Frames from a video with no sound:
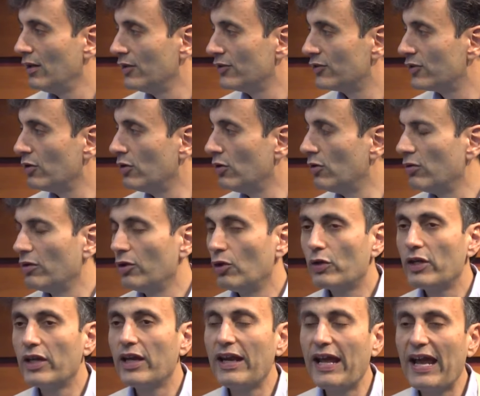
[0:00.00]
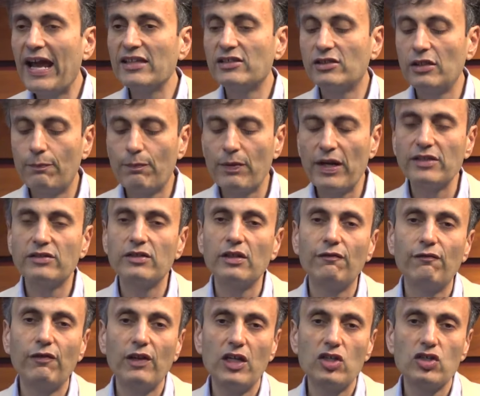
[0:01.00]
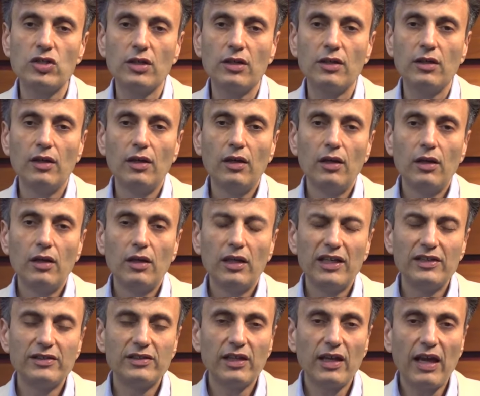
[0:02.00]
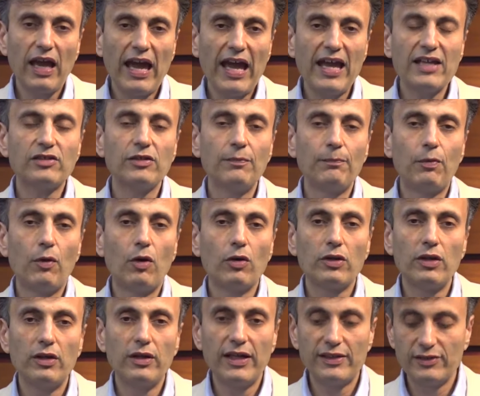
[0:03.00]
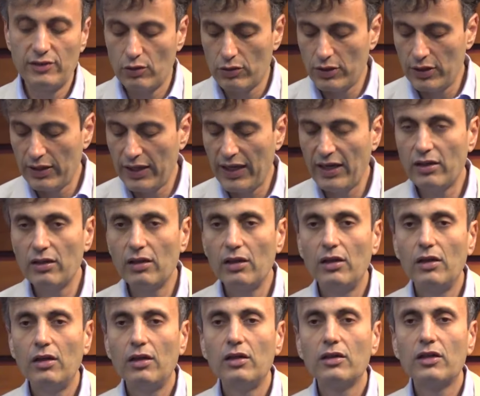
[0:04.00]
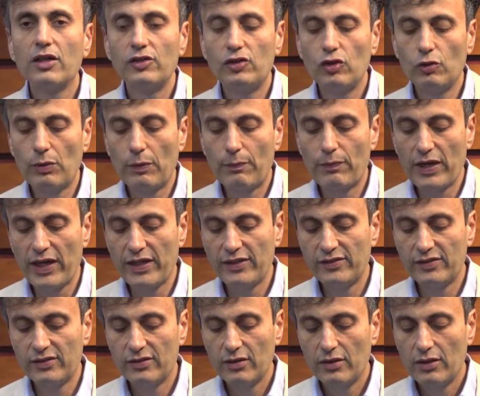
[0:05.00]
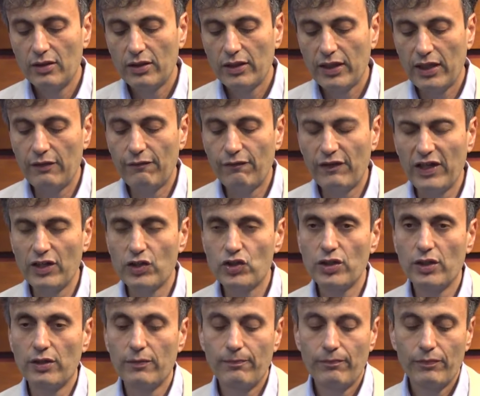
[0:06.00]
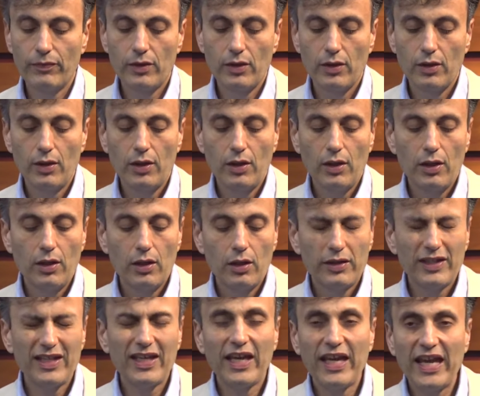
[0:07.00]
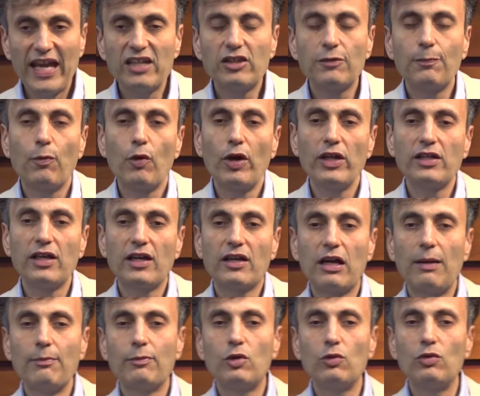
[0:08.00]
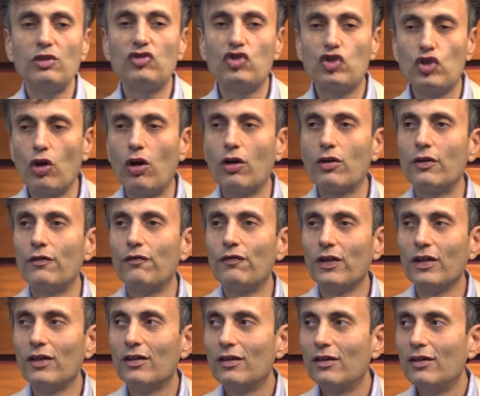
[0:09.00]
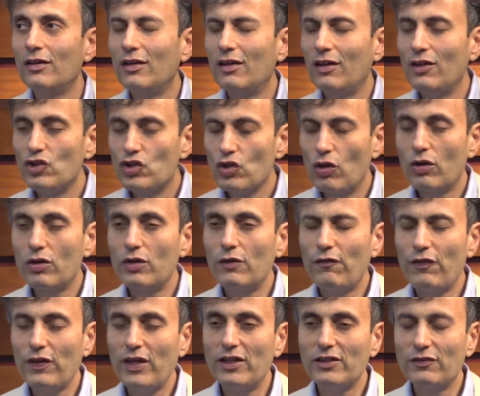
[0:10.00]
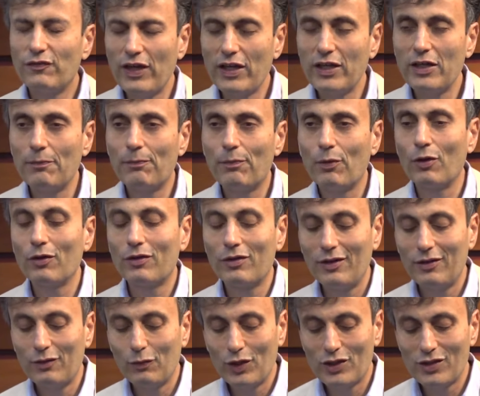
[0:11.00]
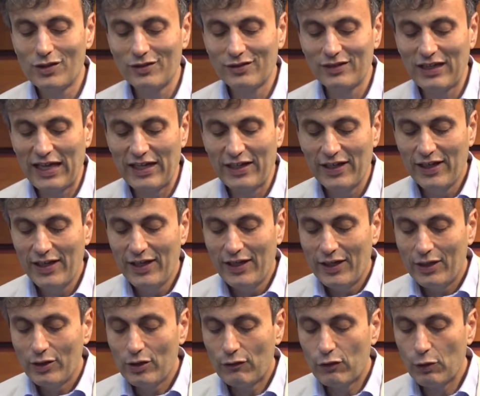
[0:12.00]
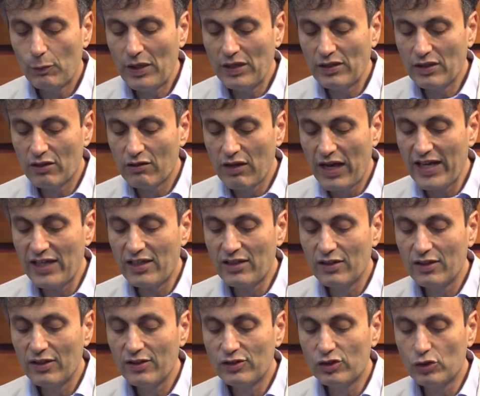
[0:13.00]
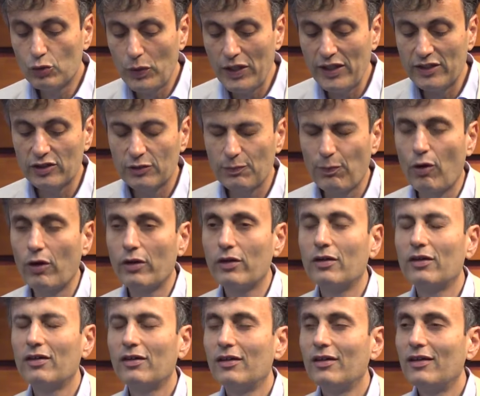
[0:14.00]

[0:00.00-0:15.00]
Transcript: So looking at asset price inflation is as important as looking at consumer price inflation. The eighth point I come to is geography. Geography is very important, which is that you have to be in the right sweet spot.